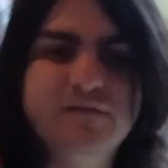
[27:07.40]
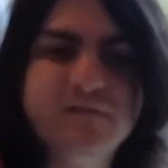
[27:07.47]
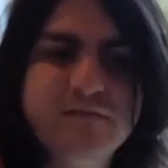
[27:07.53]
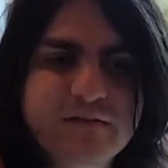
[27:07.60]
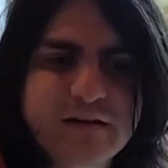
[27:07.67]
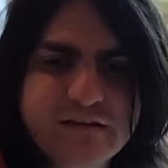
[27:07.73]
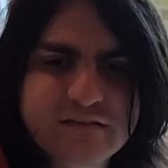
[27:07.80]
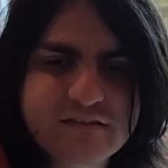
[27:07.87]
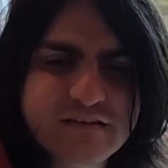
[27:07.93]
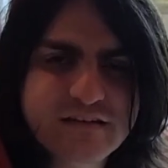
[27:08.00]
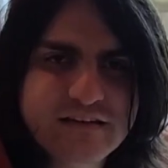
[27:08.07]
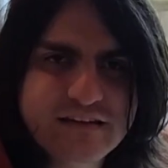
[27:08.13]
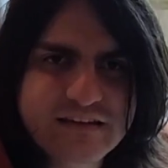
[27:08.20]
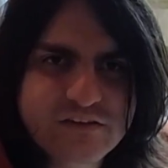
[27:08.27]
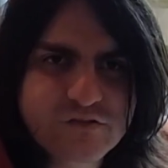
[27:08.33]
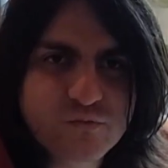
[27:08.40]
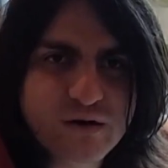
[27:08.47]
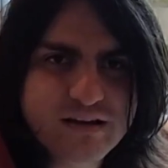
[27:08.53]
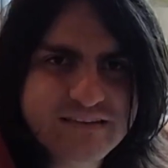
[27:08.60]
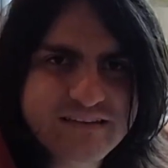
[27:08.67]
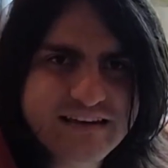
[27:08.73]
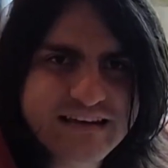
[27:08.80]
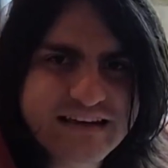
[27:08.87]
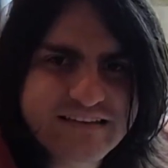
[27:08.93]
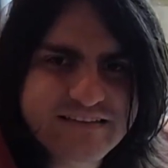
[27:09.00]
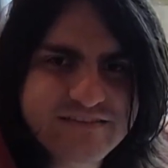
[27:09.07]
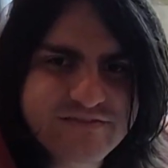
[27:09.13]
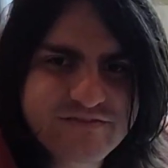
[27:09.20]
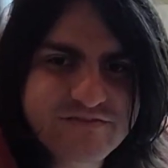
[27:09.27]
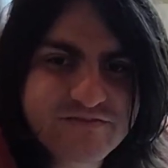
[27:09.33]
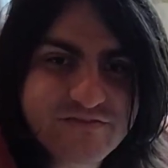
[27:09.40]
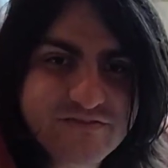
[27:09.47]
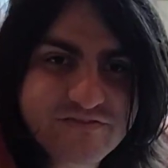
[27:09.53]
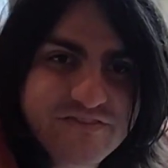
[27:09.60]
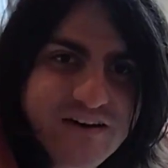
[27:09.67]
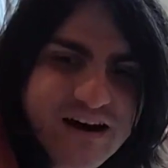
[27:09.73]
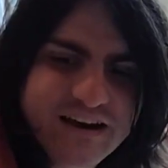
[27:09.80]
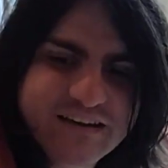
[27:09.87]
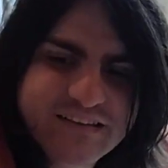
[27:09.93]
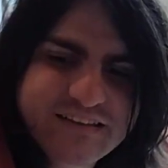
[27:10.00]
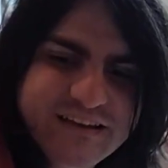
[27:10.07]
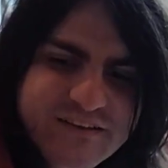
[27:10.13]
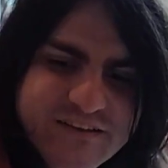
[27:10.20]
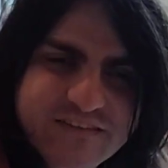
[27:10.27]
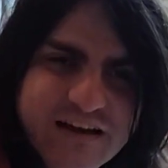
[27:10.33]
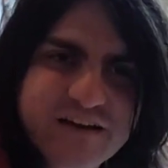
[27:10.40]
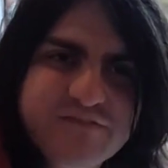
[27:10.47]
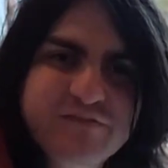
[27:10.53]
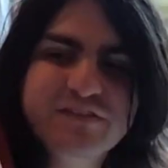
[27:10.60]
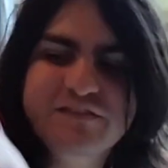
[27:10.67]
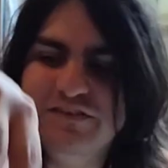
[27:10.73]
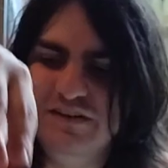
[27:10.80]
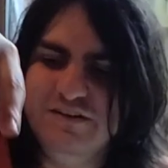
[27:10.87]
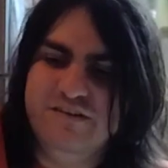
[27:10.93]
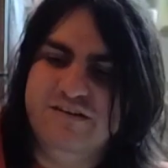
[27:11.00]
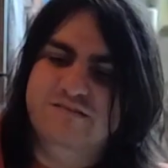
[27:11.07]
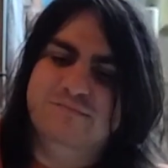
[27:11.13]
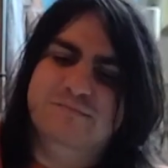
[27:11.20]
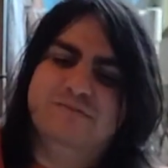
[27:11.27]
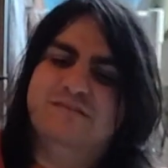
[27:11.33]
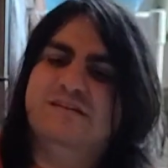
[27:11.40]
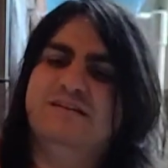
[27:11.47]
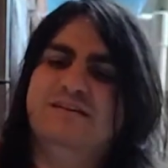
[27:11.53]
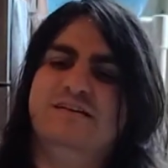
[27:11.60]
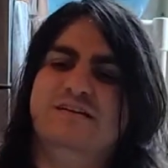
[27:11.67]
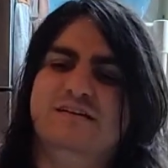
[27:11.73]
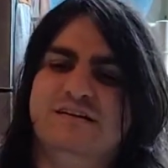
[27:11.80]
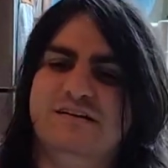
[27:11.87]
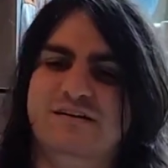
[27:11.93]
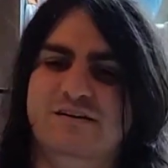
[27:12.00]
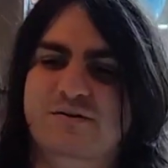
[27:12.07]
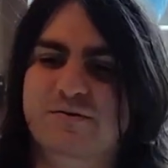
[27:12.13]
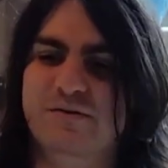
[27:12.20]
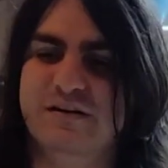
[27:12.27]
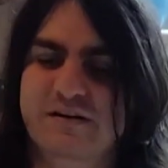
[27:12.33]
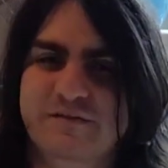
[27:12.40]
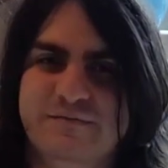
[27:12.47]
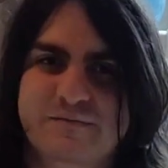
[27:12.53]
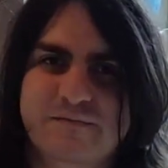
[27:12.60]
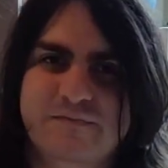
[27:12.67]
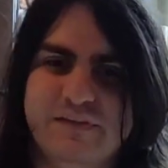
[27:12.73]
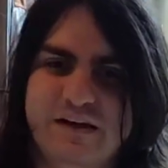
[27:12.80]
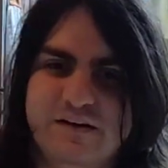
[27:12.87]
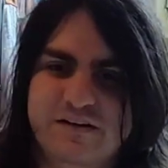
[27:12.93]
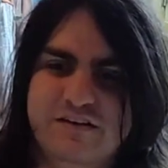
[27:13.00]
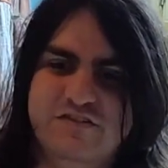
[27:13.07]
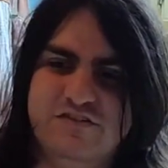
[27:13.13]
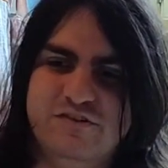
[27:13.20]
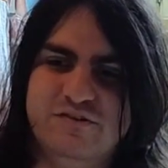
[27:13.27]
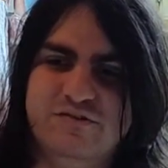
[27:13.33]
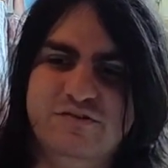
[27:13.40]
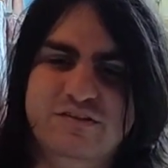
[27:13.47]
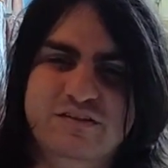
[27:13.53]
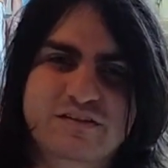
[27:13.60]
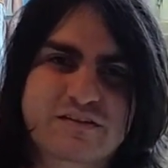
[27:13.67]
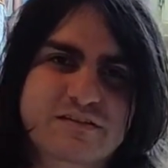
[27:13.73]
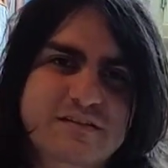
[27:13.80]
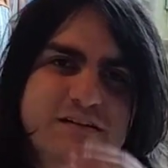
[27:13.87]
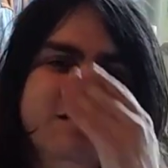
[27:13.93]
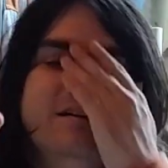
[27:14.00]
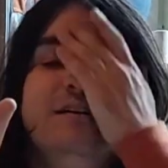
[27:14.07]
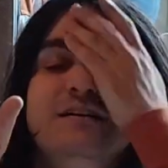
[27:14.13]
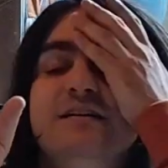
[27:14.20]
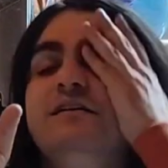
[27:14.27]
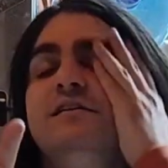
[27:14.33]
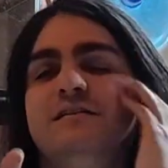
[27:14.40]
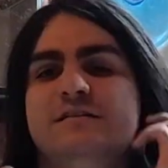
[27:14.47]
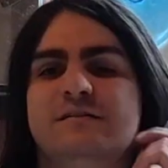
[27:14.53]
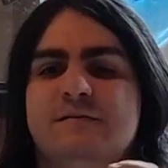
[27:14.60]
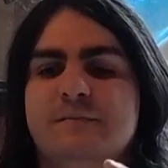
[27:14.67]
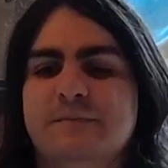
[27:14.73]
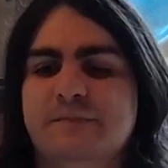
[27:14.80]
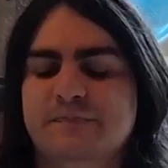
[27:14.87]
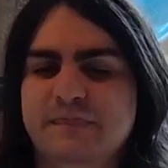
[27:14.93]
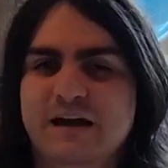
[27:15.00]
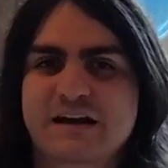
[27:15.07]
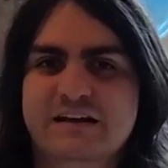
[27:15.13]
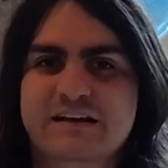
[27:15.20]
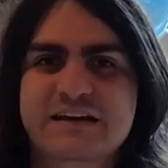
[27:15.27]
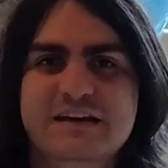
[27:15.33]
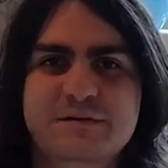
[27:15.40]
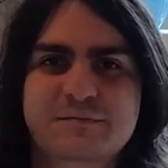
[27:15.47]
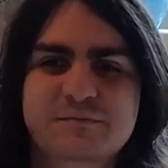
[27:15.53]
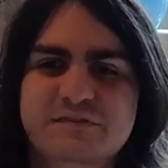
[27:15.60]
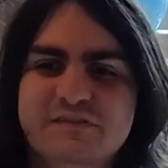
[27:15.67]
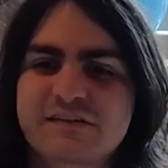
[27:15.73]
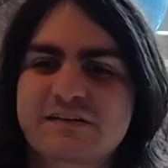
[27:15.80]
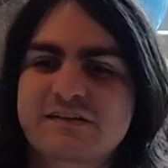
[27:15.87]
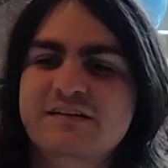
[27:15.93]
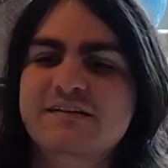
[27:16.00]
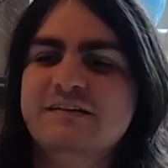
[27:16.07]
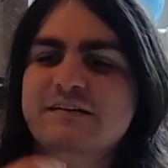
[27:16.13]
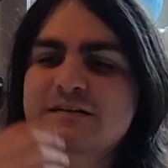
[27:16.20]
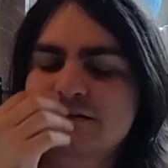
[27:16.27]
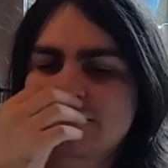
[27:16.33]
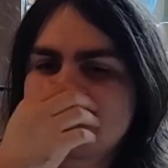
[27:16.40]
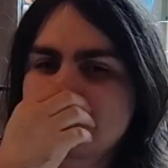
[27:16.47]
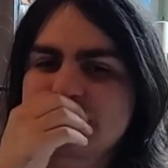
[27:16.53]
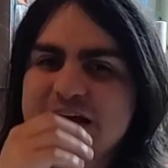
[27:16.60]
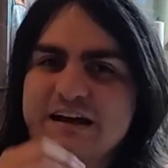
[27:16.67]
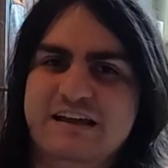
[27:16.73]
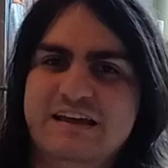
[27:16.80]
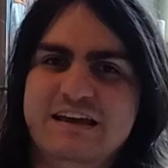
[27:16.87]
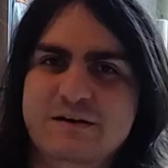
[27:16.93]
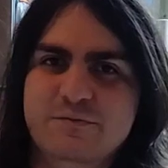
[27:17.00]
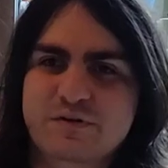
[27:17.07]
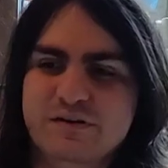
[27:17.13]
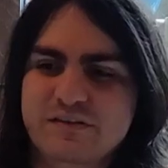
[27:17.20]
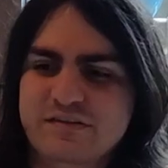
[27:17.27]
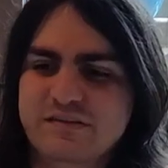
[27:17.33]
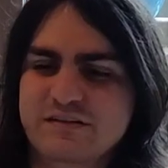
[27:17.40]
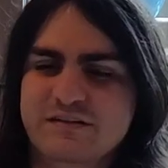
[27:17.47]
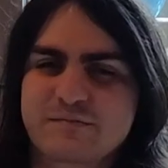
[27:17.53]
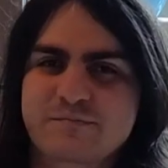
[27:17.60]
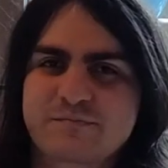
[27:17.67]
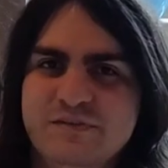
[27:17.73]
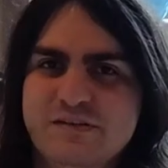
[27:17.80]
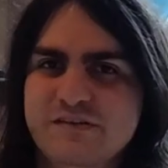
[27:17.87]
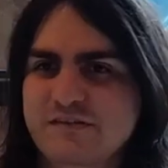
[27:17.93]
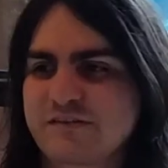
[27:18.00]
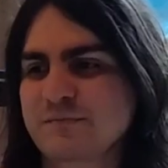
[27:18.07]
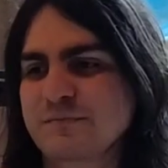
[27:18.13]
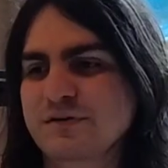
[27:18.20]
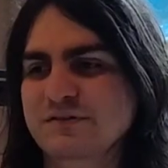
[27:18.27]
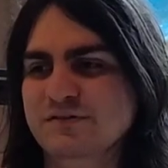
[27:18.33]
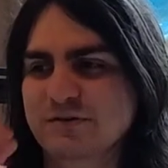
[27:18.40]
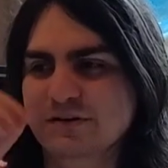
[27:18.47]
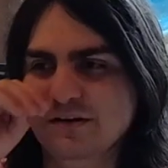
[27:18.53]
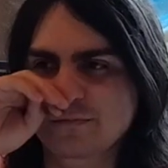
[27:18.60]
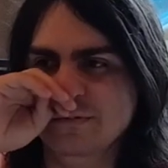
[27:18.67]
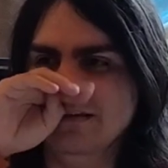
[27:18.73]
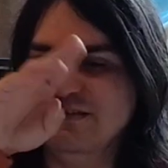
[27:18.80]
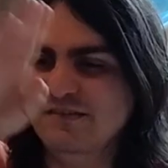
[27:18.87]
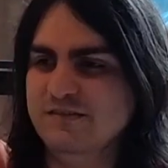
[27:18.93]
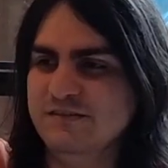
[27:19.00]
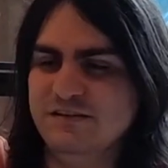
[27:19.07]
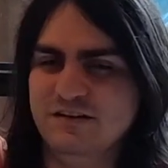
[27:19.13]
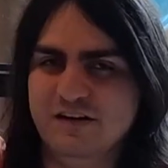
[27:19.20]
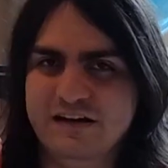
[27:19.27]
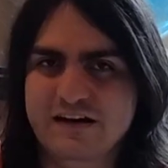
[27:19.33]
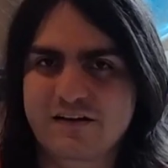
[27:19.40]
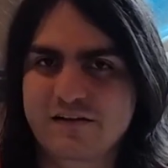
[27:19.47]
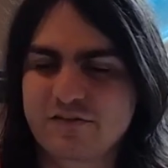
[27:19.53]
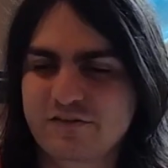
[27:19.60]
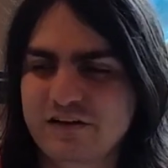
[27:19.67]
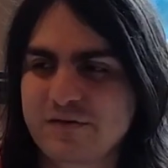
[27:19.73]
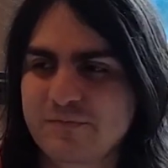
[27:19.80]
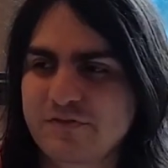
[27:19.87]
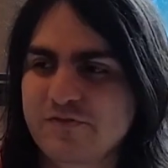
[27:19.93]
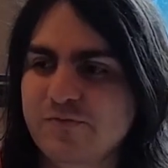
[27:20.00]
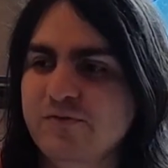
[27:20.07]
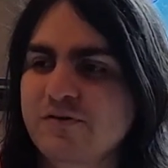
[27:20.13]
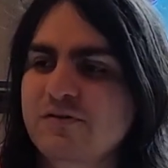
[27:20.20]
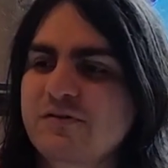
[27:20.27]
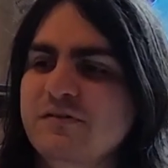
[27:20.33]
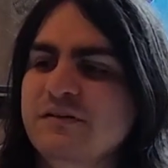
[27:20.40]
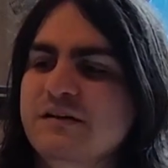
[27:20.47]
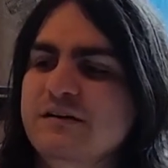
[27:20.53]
Alright, guess what? It's finally time for the video games. Okay, now I already showed you the 9 games that came with the system bundle here, but you know, I got other games as well.